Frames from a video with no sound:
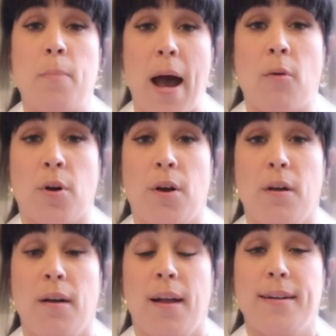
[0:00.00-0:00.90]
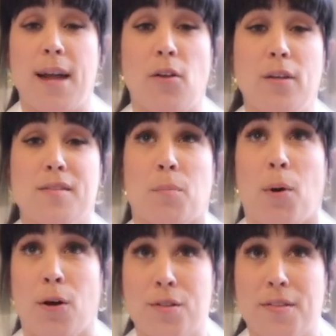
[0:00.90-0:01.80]
about her, not only as a
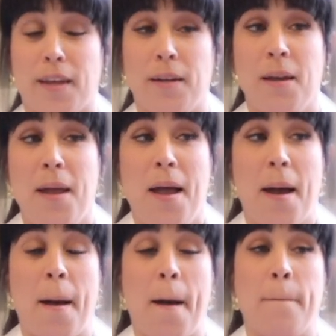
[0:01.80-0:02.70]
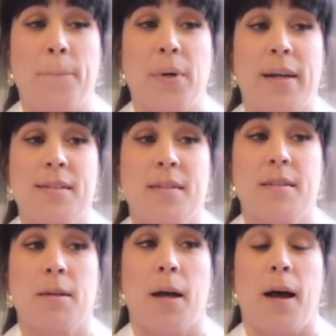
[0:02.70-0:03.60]
person,
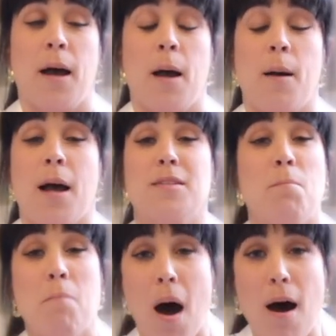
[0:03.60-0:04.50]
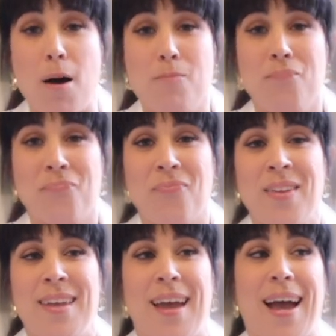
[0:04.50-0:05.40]
but as a mom,
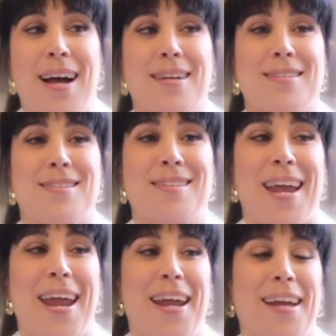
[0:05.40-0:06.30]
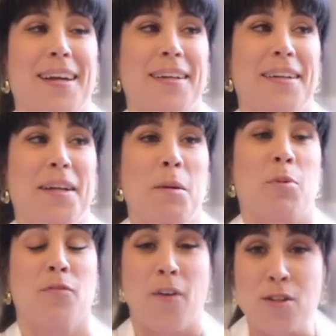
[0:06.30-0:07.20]
as a
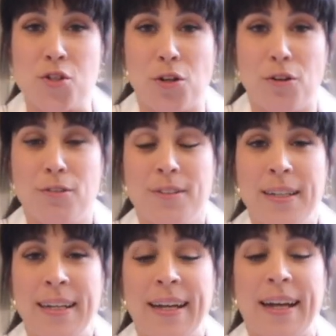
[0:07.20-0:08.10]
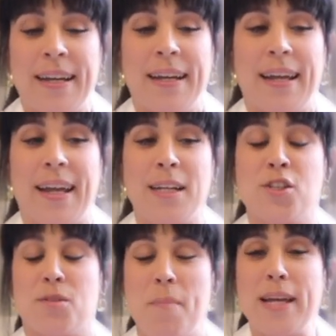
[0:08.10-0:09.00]
professional. It
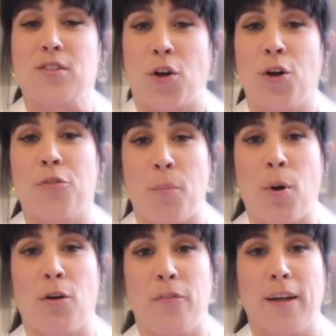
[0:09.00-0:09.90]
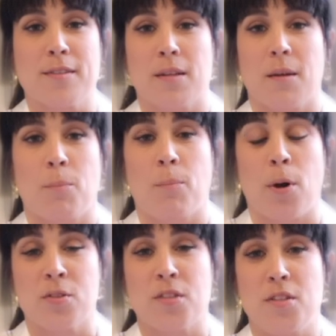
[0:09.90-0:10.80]
just makes her the perfect
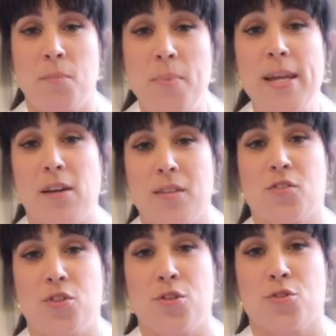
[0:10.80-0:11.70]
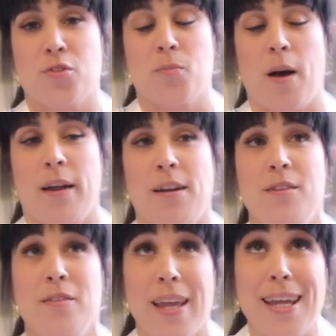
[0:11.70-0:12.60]
person to be on this judicial spot
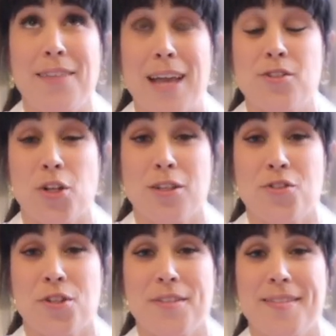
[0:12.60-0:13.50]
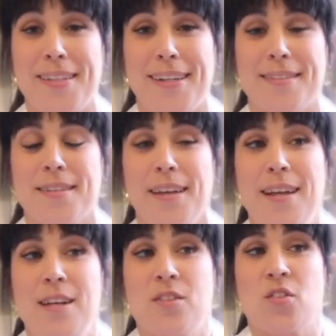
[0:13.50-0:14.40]
in that judge seat.
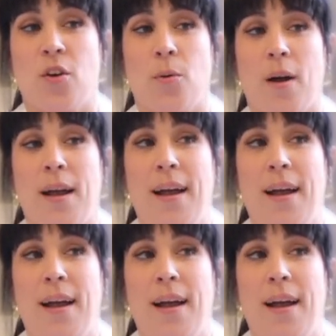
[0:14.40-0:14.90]
So